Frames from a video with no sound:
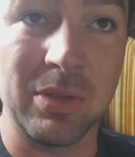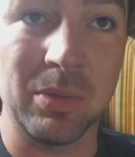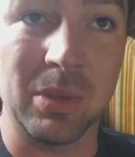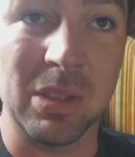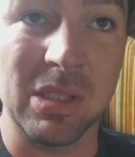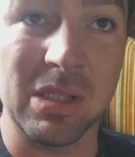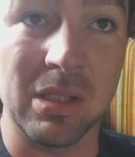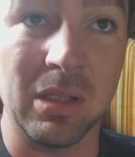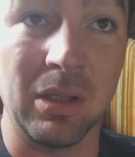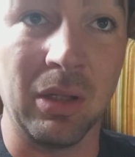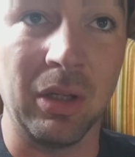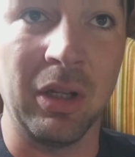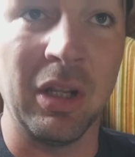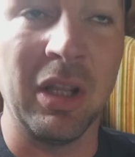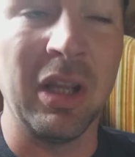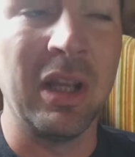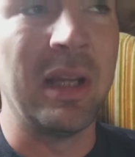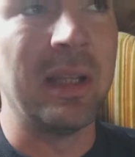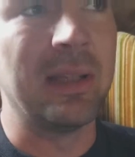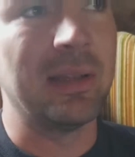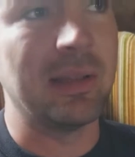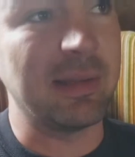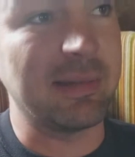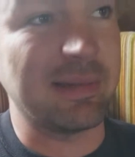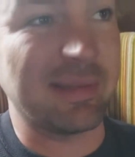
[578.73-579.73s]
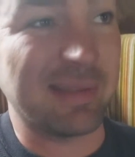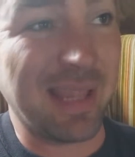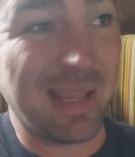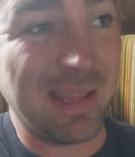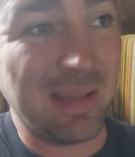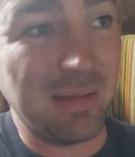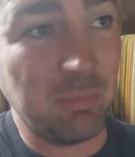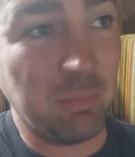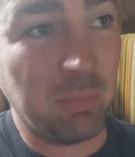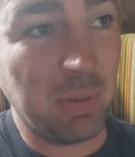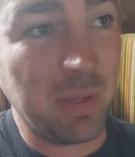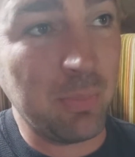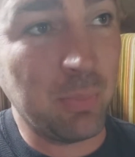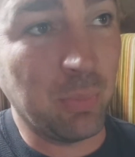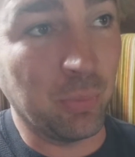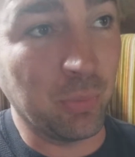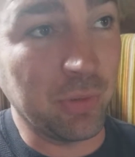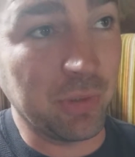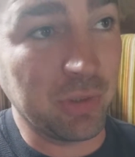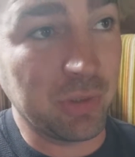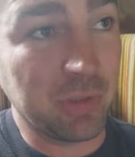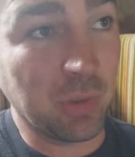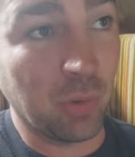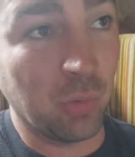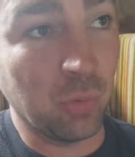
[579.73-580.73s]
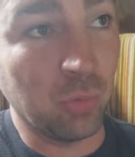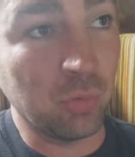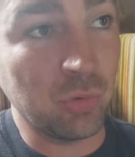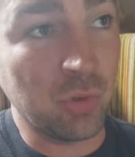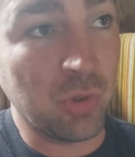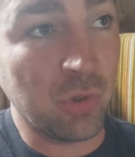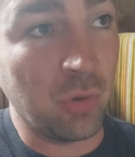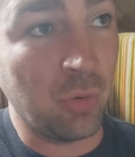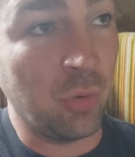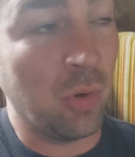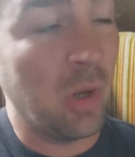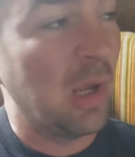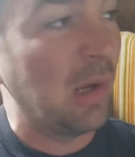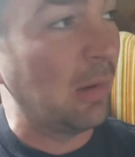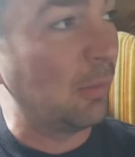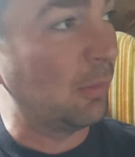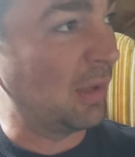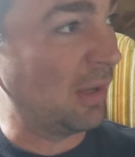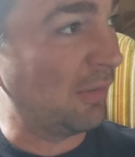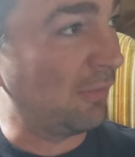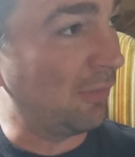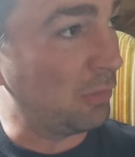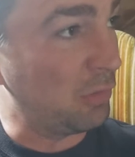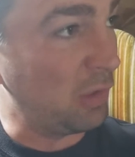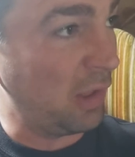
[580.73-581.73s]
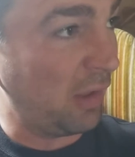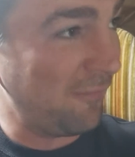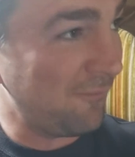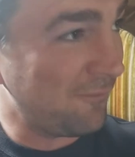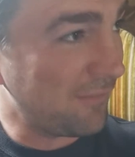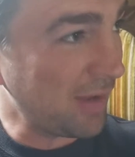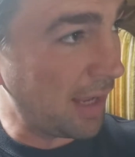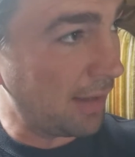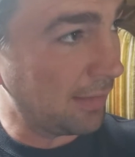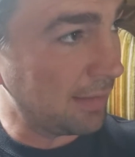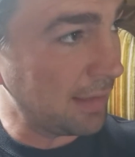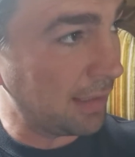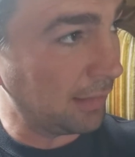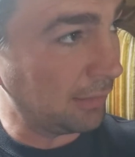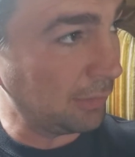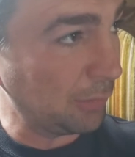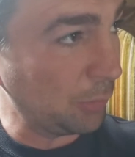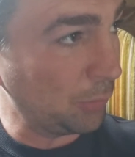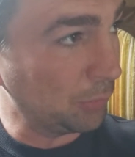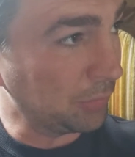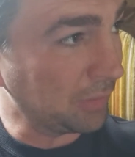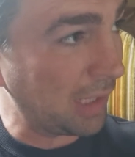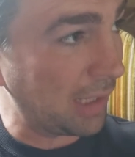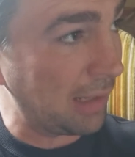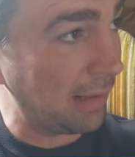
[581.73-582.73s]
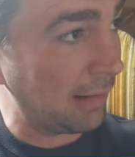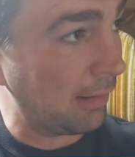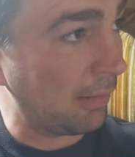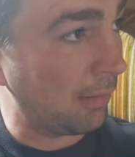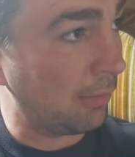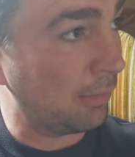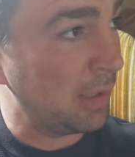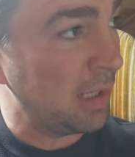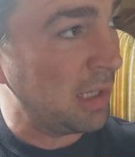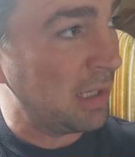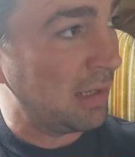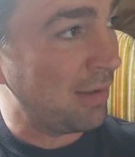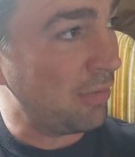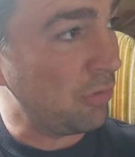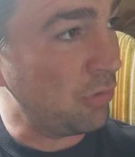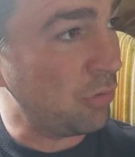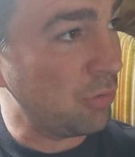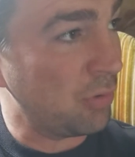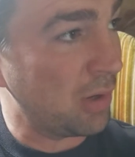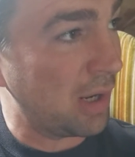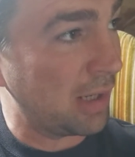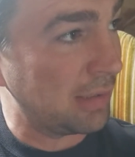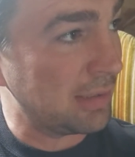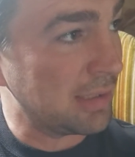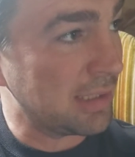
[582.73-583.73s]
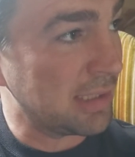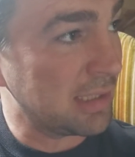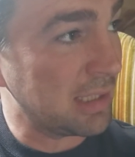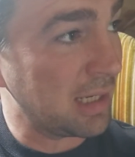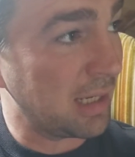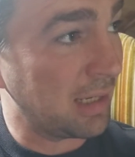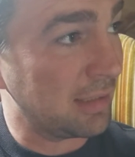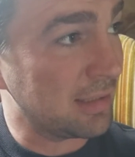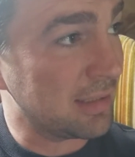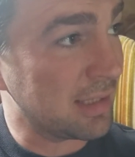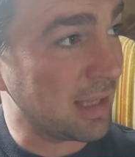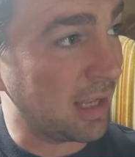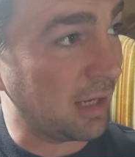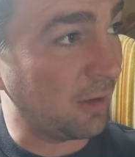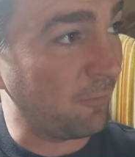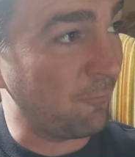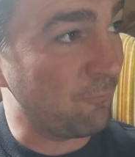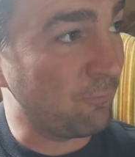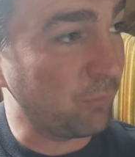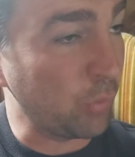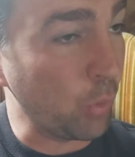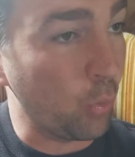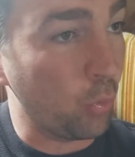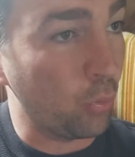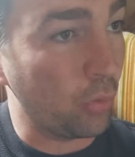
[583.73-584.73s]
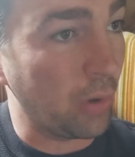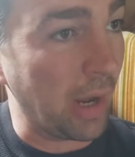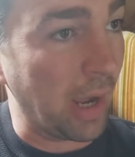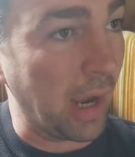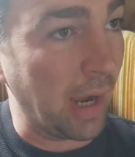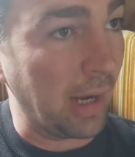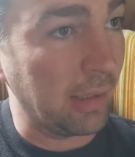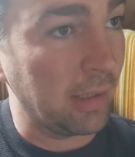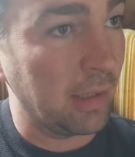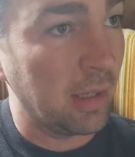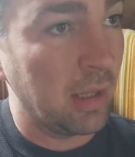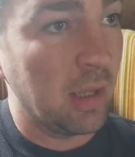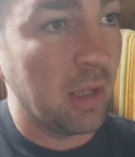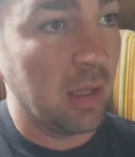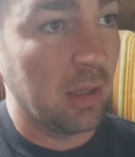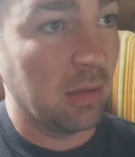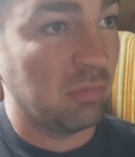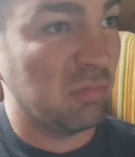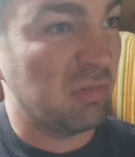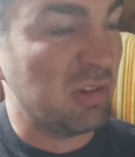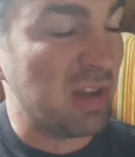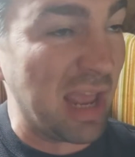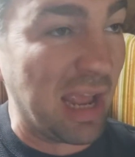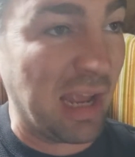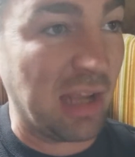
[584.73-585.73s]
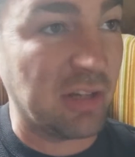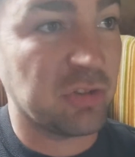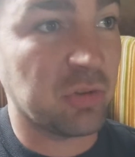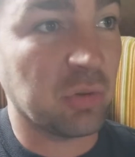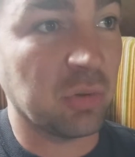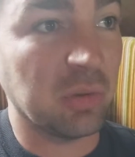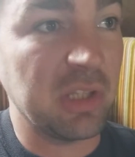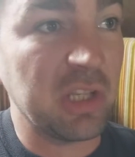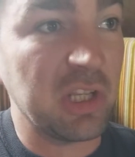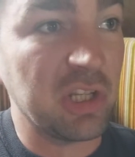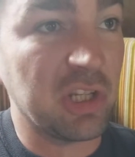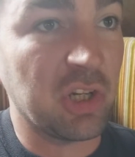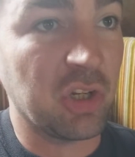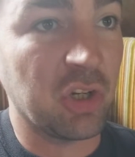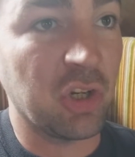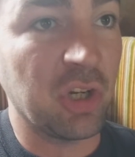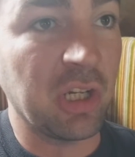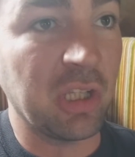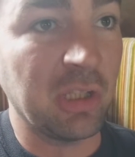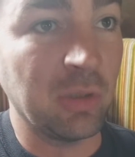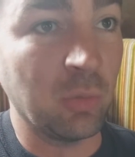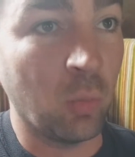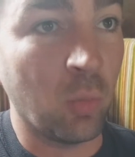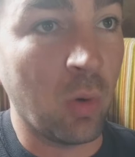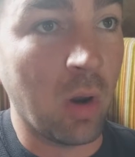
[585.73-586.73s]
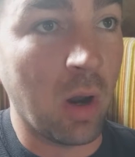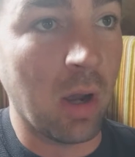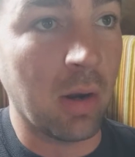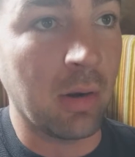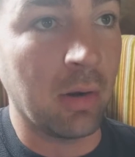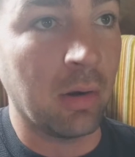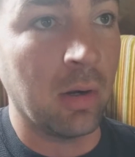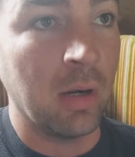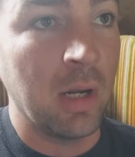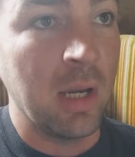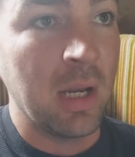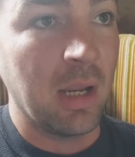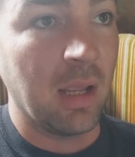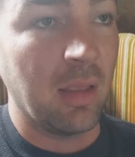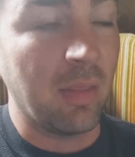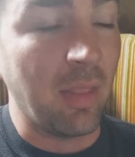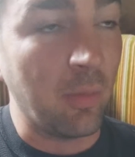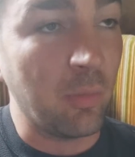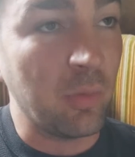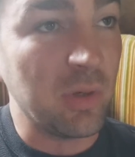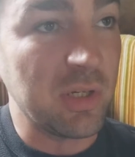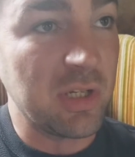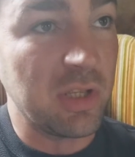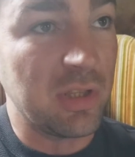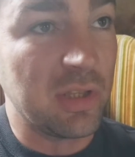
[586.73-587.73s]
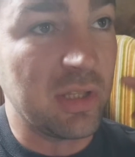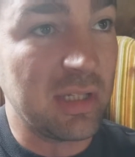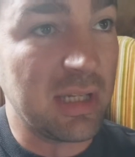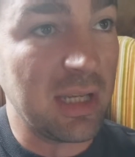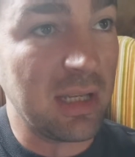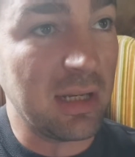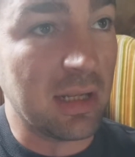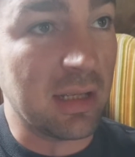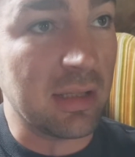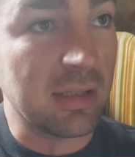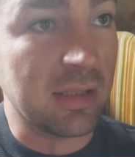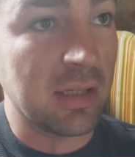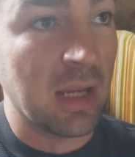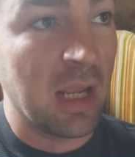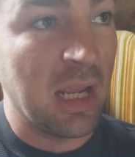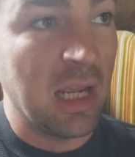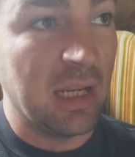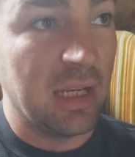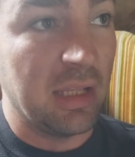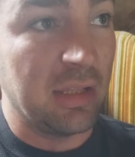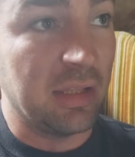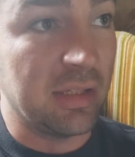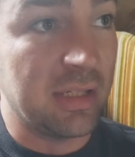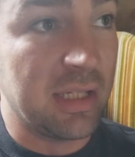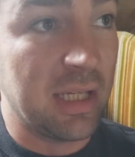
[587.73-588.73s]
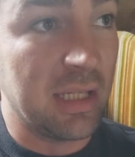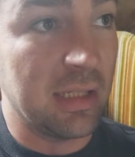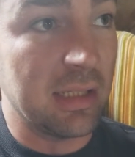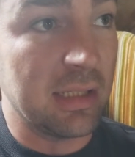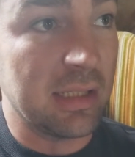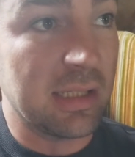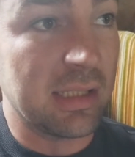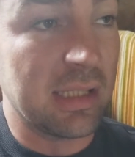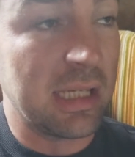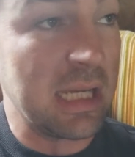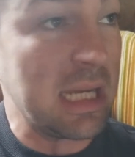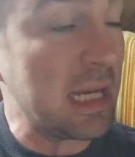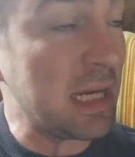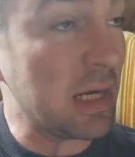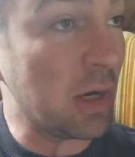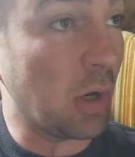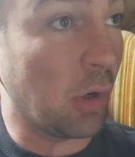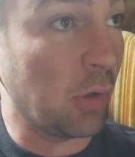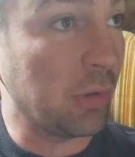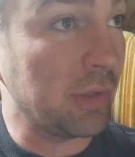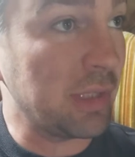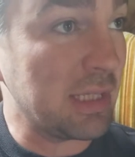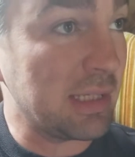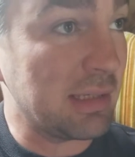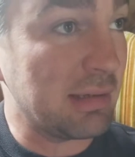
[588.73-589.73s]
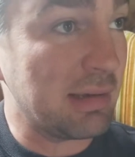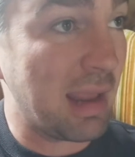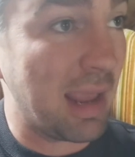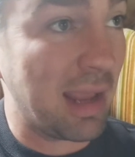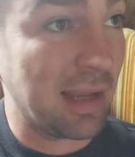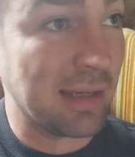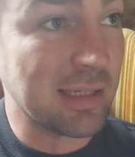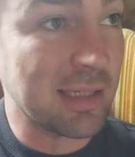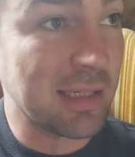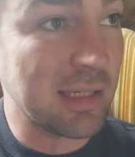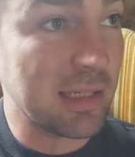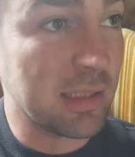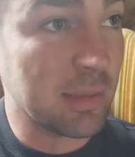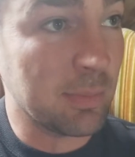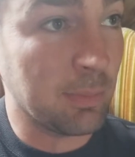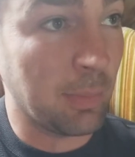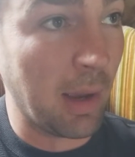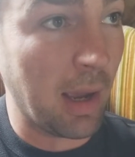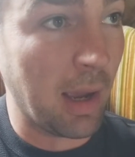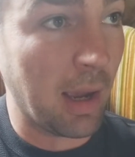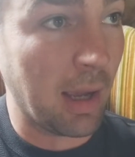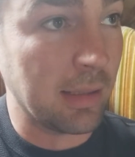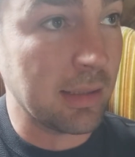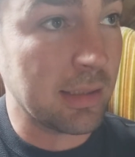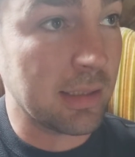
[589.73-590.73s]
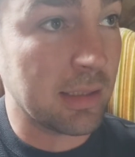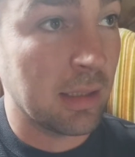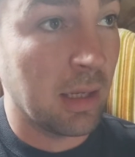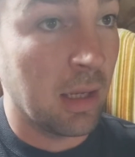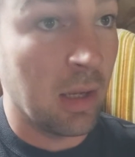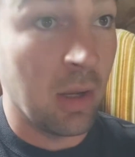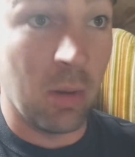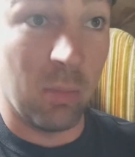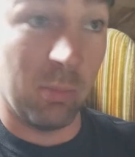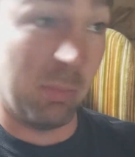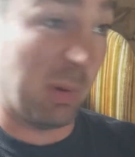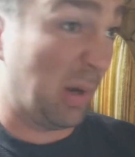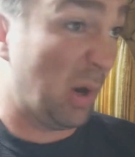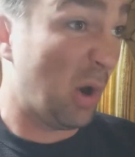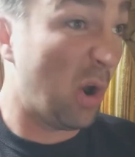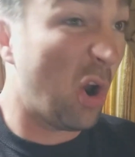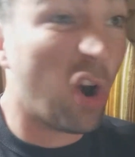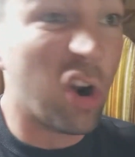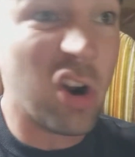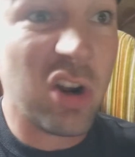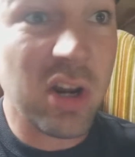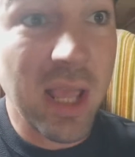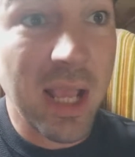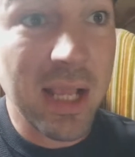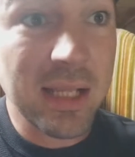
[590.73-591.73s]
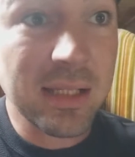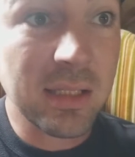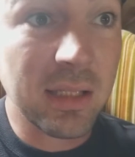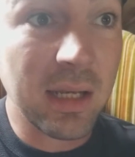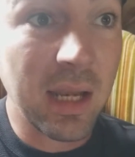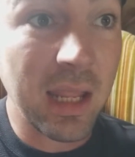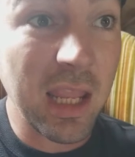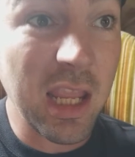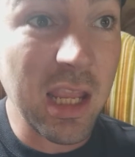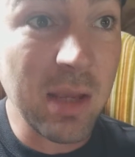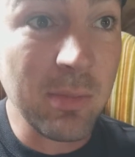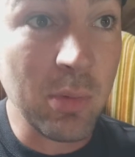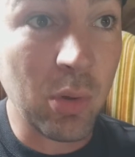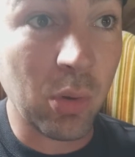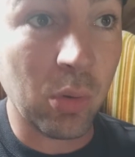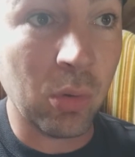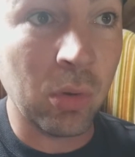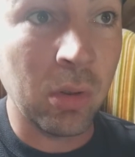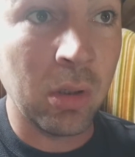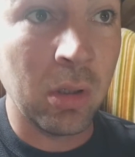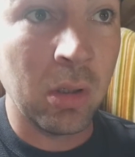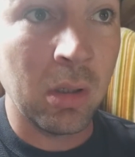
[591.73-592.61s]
was good, the same people that told you whenever they found that little town in the United States that had fluoride naturally occurring in the water, and they went to the dentist, and the dentist seen all these nasty spots, but hard-ass enamel,